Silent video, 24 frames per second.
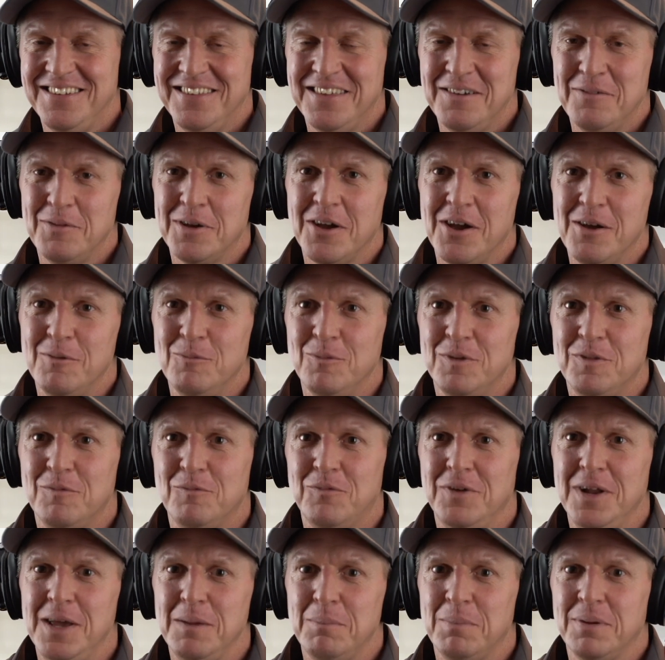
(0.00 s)
they were going with
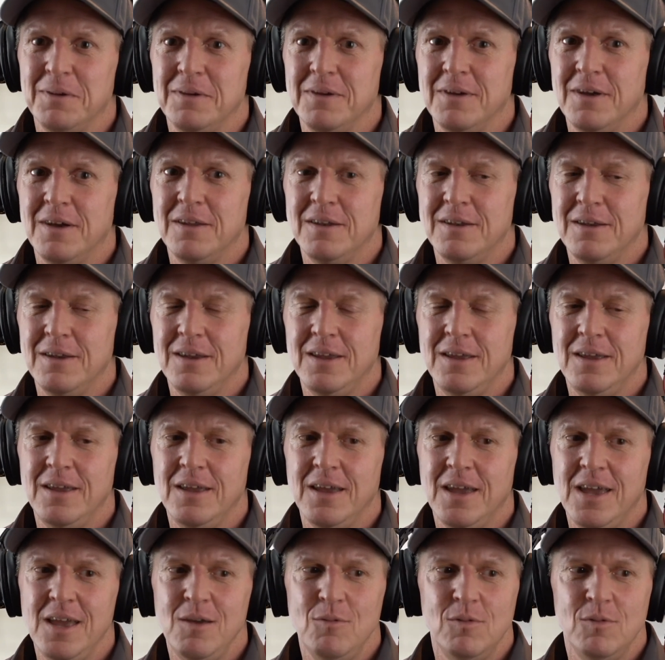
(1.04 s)
Flip, and he